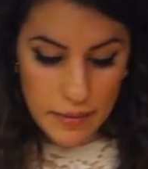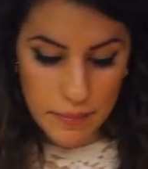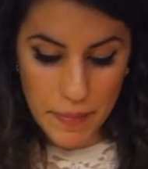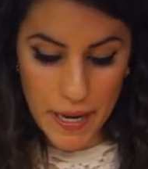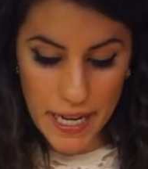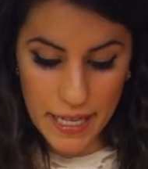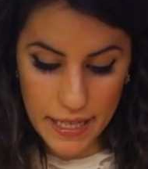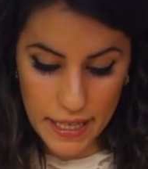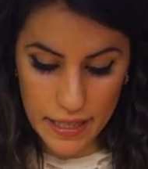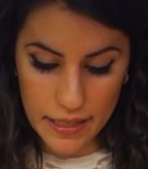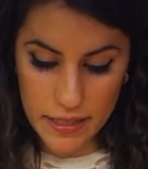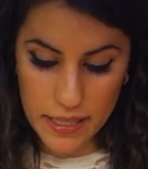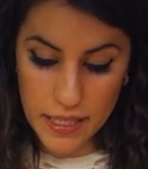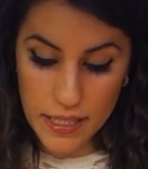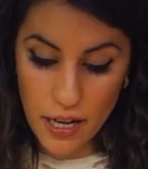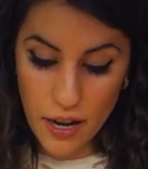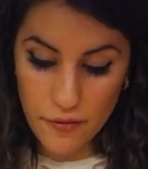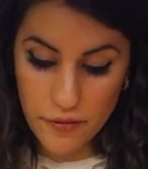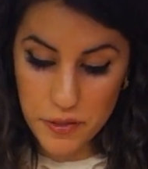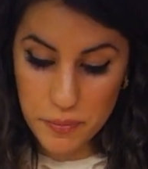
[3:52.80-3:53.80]
to making
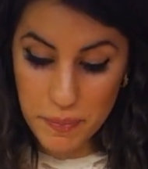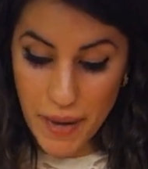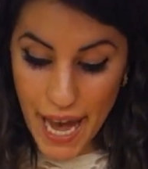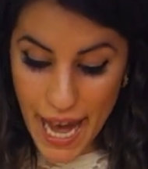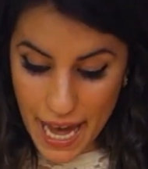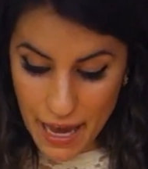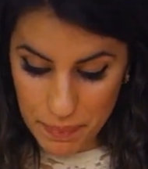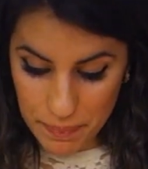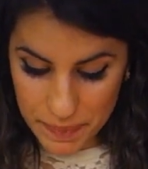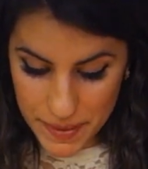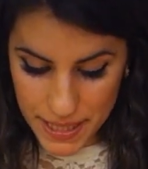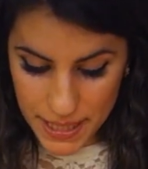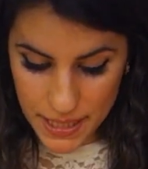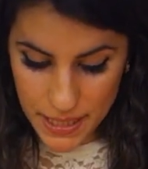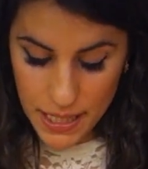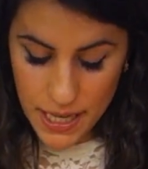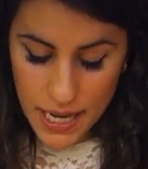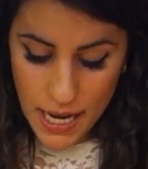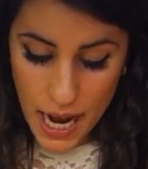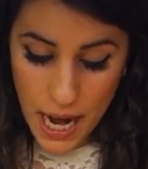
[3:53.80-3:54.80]
stuffed
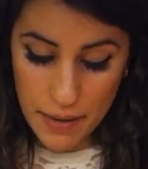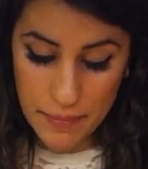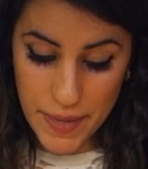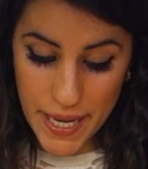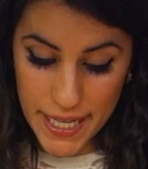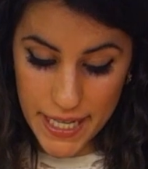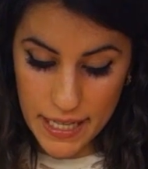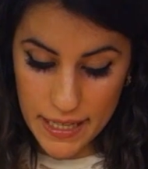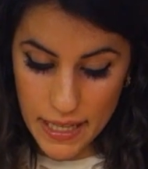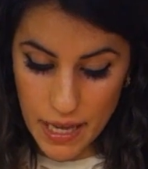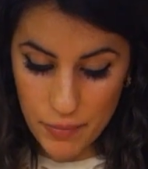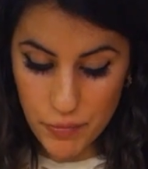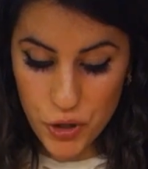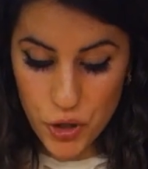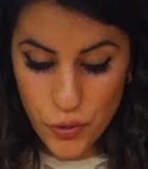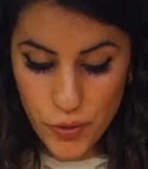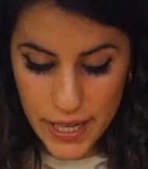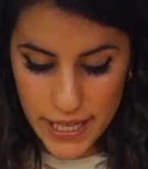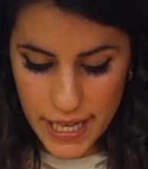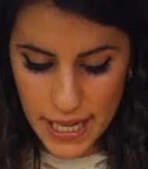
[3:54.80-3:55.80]
Peps and making them
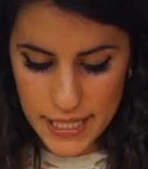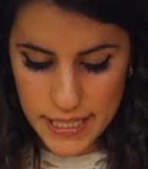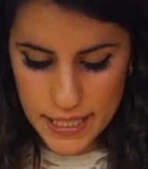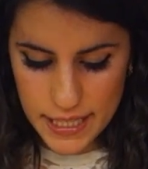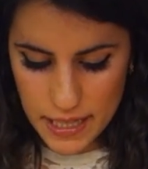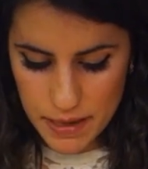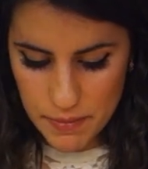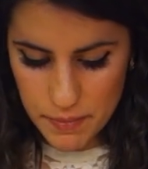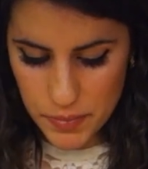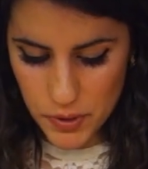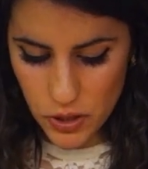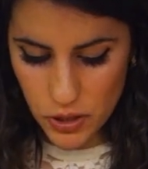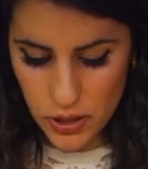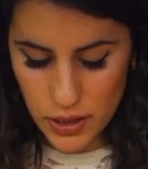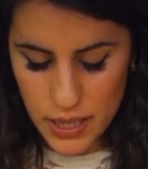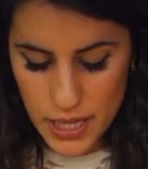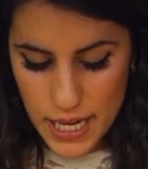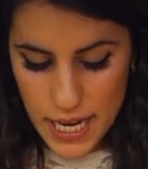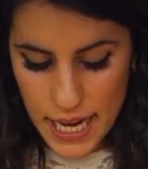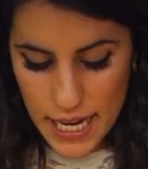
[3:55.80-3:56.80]
quick and
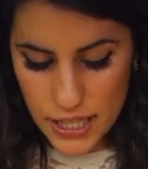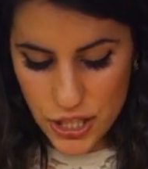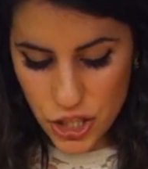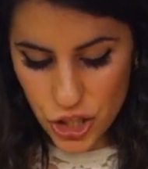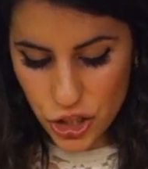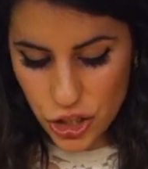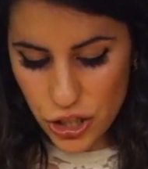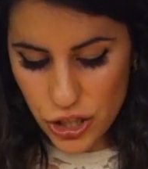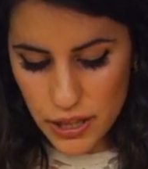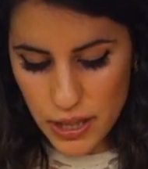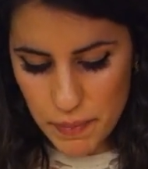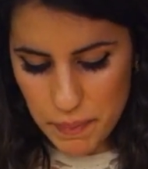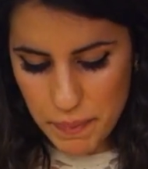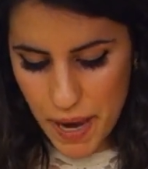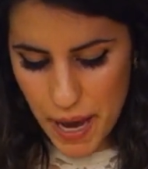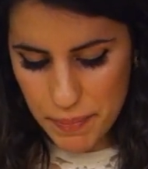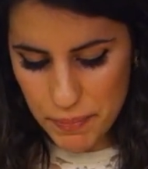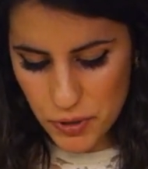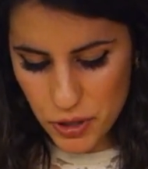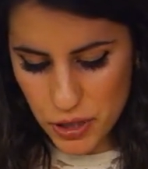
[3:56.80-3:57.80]
simple is to cook the
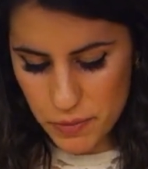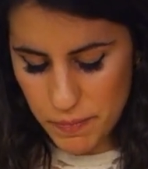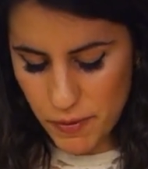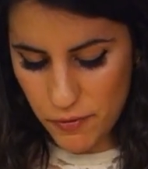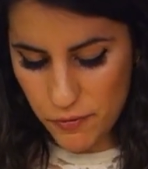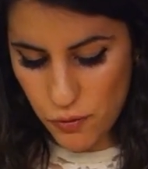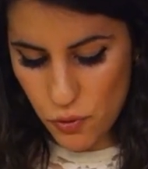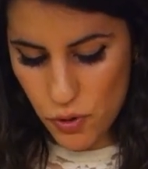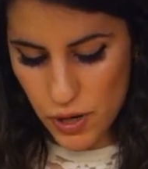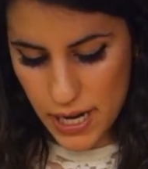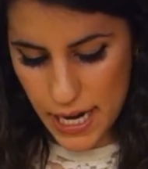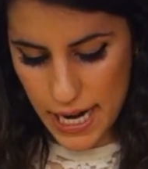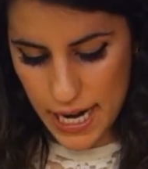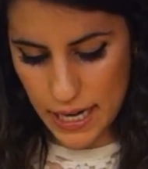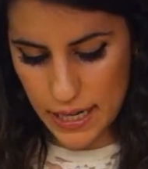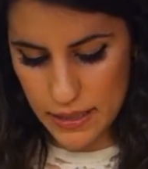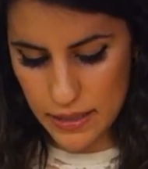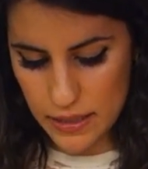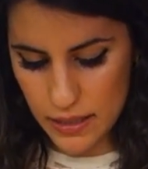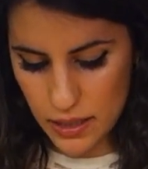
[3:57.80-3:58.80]
peppers
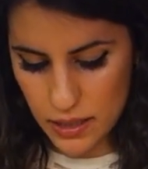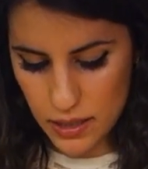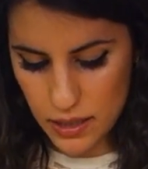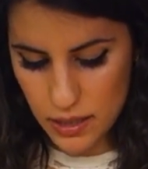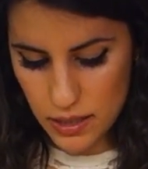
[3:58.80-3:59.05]
beforehand.